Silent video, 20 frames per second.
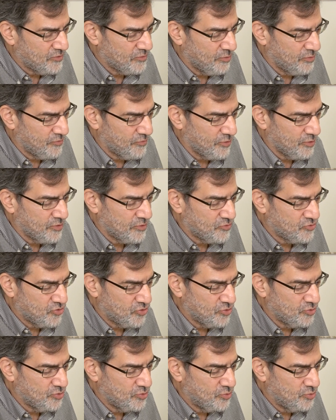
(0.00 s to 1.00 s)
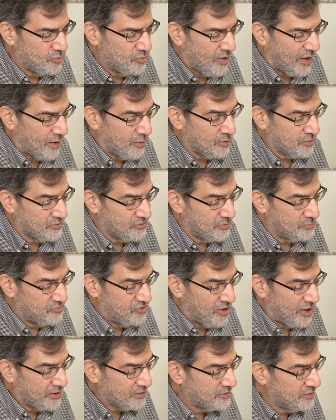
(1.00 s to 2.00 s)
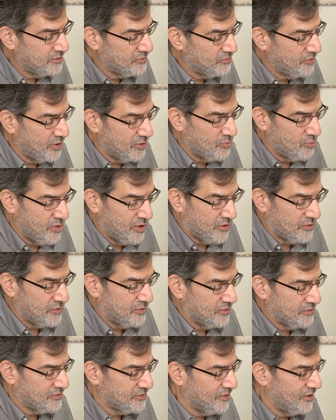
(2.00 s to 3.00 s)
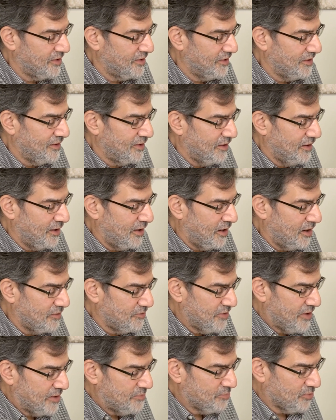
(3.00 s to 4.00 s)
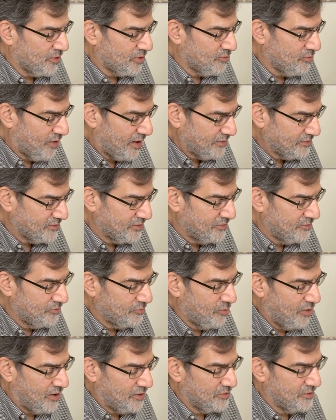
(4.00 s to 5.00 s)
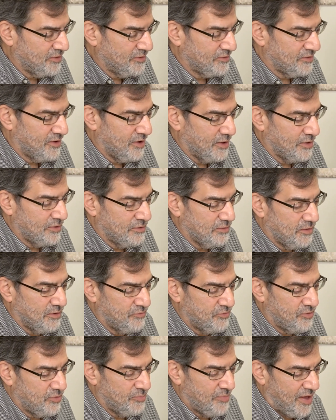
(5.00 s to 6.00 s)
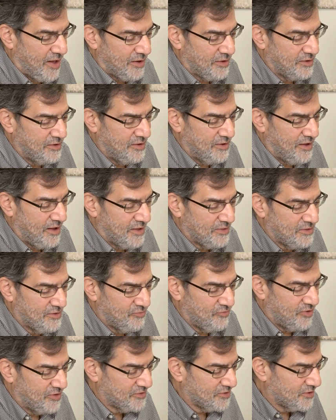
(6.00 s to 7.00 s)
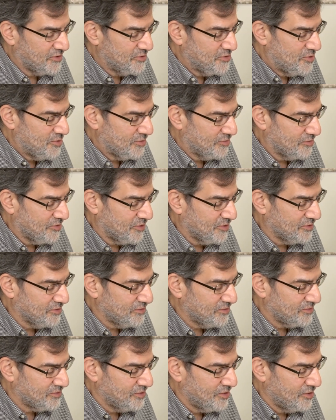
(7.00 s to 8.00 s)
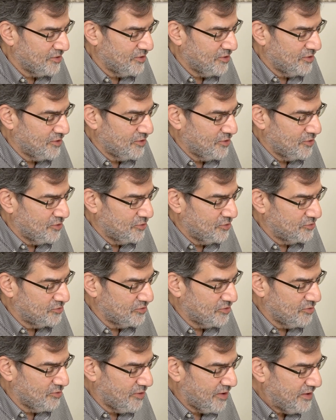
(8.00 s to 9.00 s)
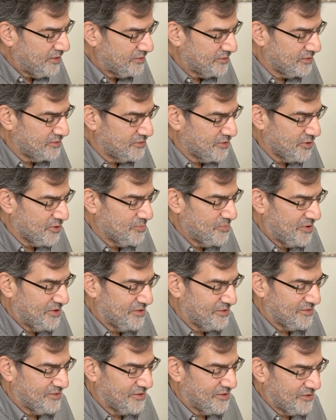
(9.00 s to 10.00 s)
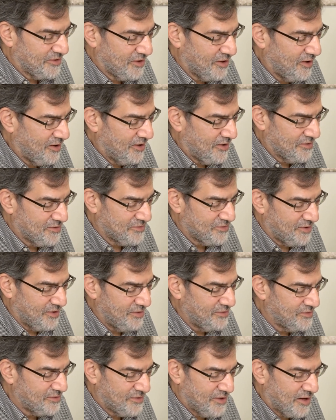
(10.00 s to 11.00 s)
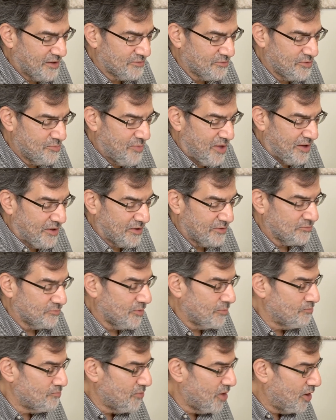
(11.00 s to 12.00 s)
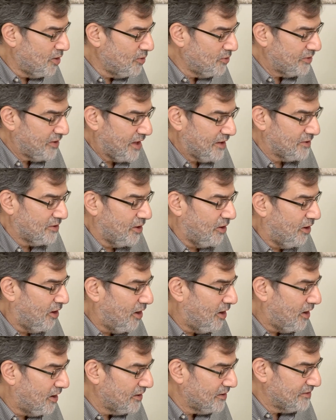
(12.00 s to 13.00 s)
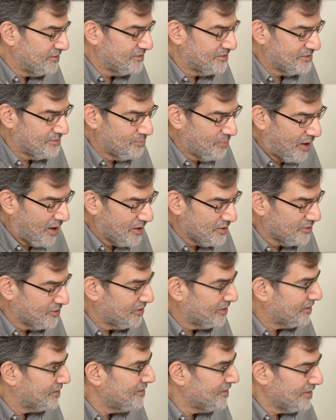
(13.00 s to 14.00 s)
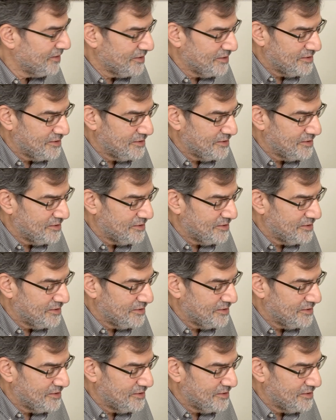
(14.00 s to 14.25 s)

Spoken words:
He's referring to our subjective awareness of a progressive welding together of humanity and the physical universe, whose great deterministic laws, instead of remaining remote and awe-inspiring,